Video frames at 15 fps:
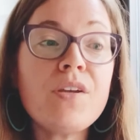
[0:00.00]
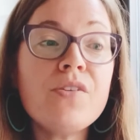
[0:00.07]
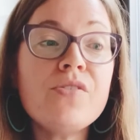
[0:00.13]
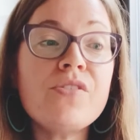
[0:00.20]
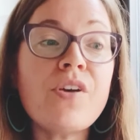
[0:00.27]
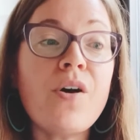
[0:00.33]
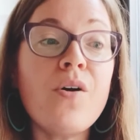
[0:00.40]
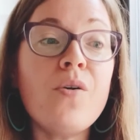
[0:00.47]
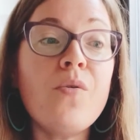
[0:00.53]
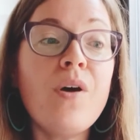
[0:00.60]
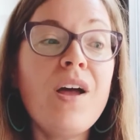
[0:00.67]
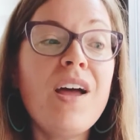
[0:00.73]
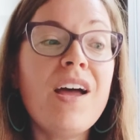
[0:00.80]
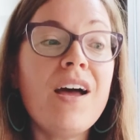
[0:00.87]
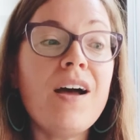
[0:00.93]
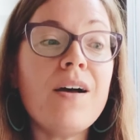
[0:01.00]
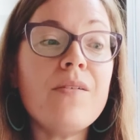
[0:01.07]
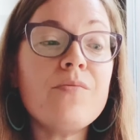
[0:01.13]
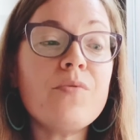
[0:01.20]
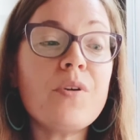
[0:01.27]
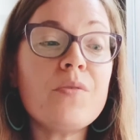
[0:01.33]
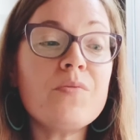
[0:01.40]
So
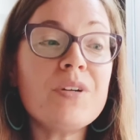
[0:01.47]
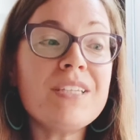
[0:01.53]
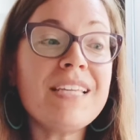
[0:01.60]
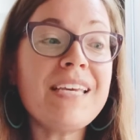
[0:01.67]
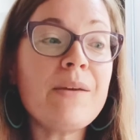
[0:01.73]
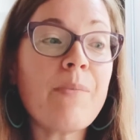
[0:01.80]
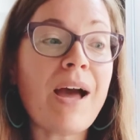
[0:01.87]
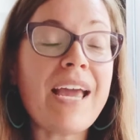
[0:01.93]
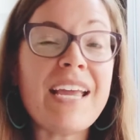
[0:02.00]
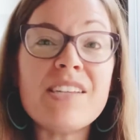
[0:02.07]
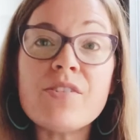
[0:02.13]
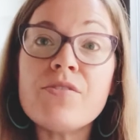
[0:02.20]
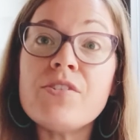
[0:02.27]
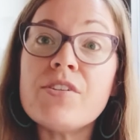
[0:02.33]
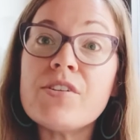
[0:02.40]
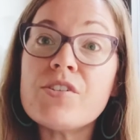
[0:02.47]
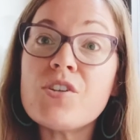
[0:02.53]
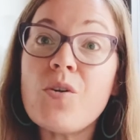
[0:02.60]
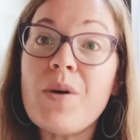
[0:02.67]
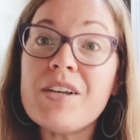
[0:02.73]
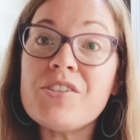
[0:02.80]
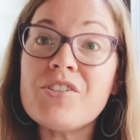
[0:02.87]
really, my answer to this
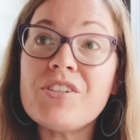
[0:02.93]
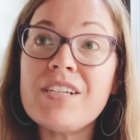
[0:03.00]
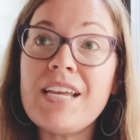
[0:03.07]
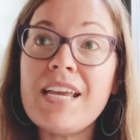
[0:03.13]
question